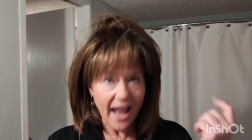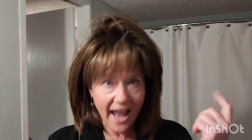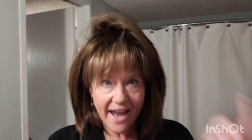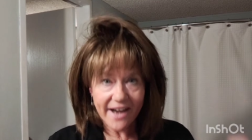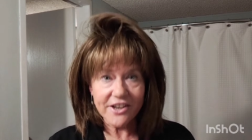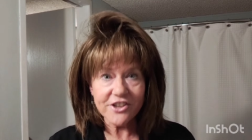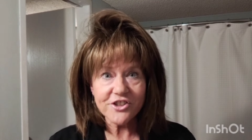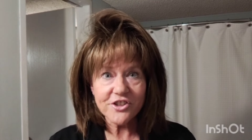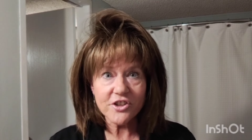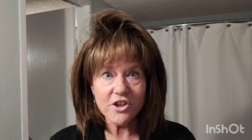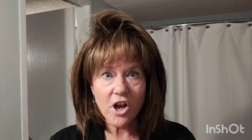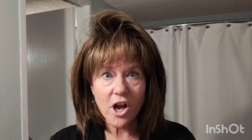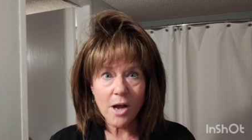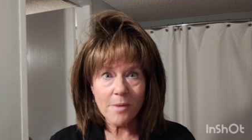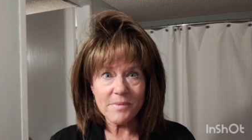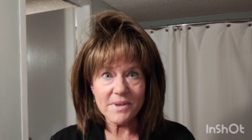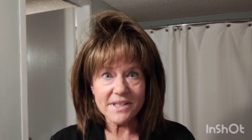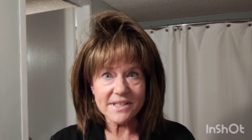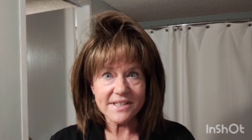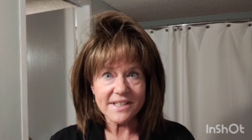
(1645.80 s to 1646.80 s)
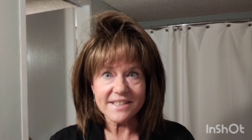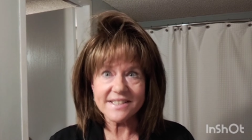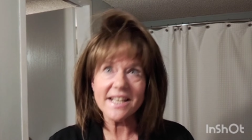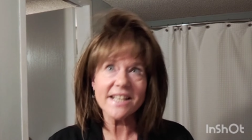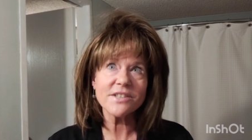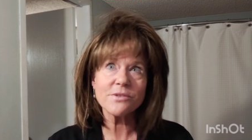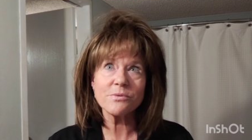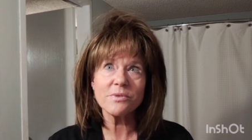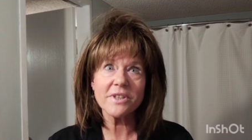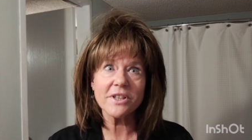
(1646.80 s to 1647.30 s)
add it to the comments because
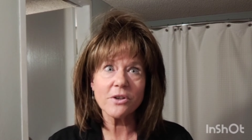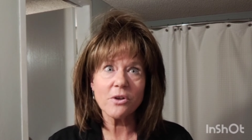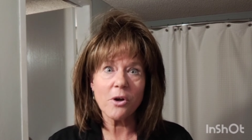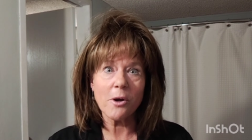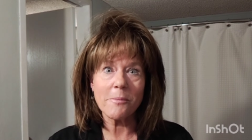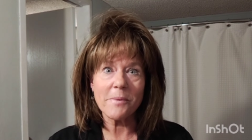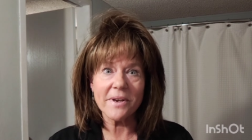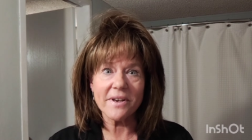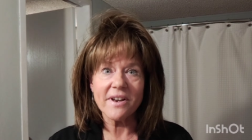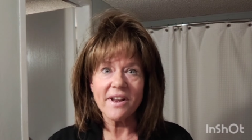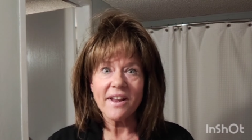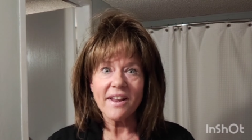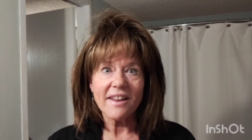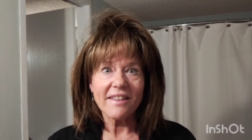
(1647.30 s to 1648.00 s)
that's really cool. I've been